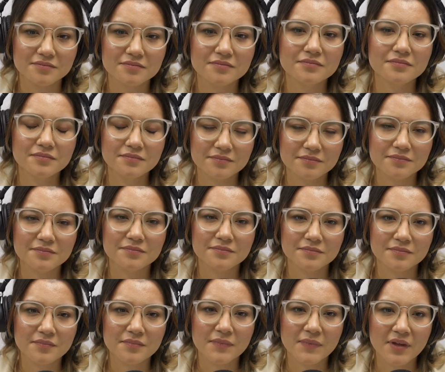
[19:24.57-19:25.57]
Hmm.
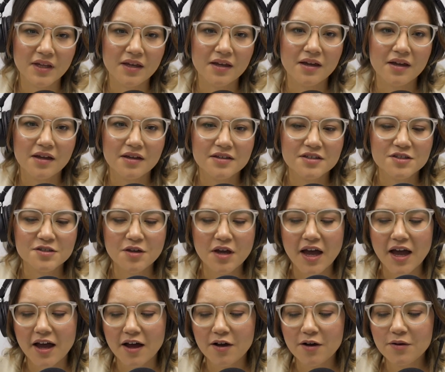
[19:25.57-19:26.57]
So,
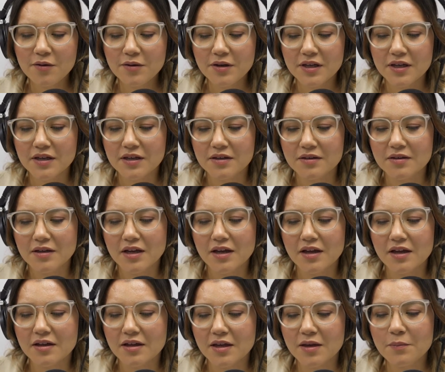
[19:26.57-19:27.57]
how
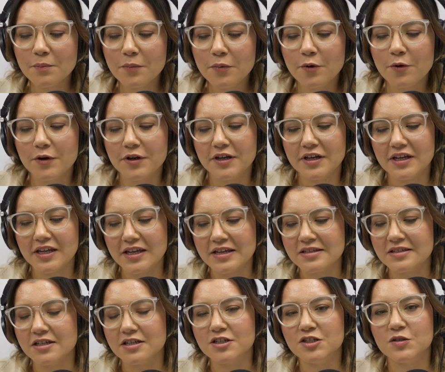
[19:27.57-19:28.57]
important
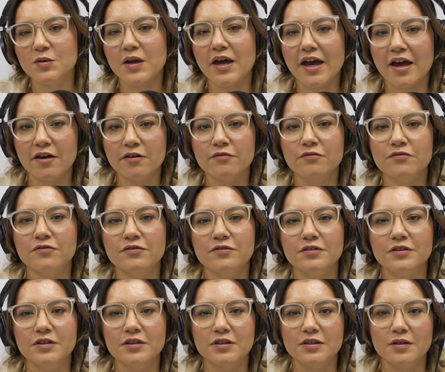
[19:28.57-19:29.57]
is it to have
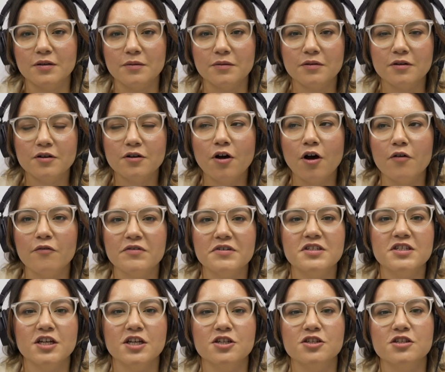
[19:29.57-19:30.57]
the
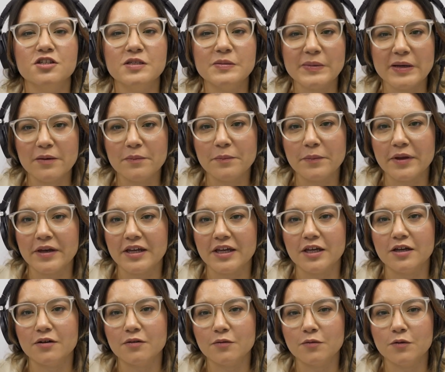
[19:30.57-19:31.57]
conversations about
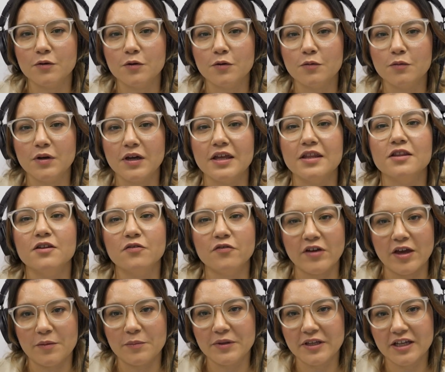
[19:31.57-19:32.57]
money in the
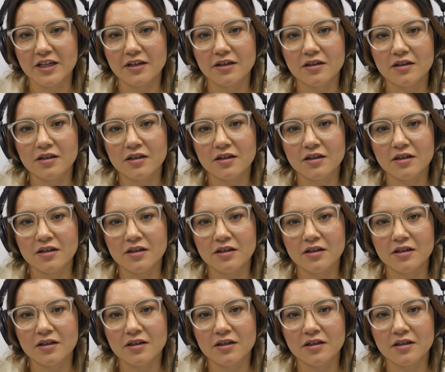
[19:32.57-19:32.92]
family?